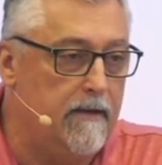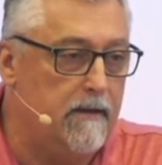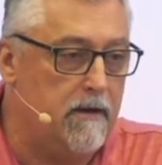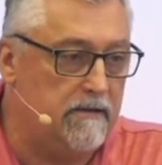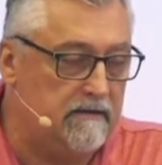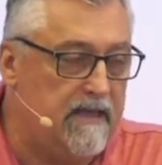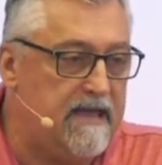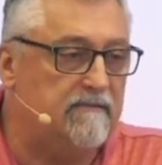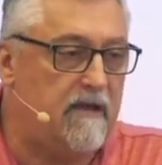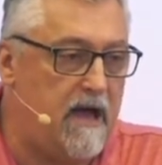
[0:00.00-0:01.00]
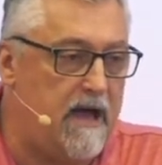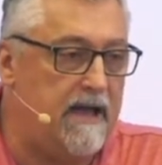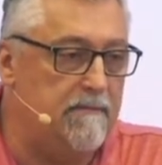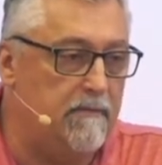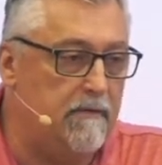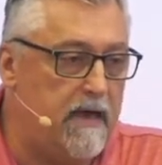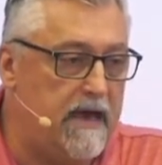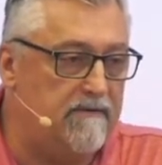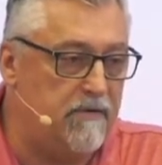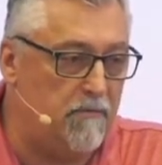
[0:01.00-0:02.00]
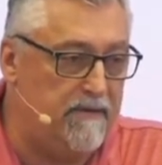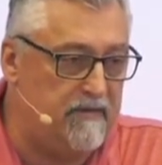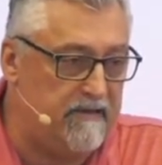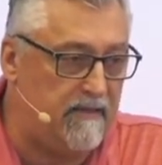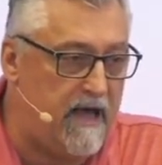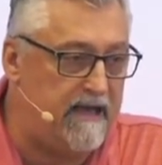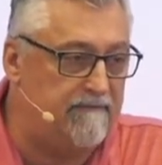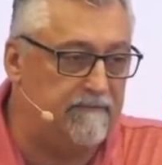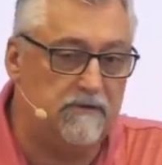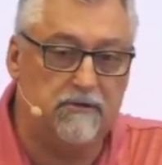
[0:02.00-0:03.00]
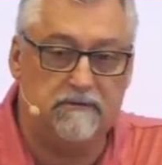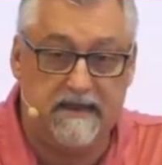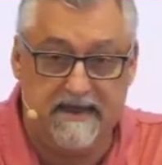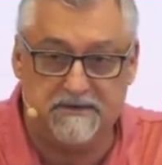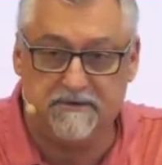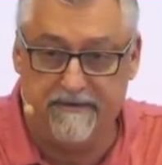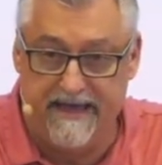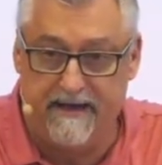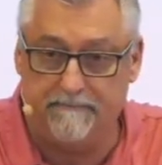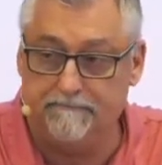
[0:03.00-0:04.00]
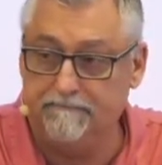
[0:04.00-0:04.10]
you're going to take time out of your busy life to teach them.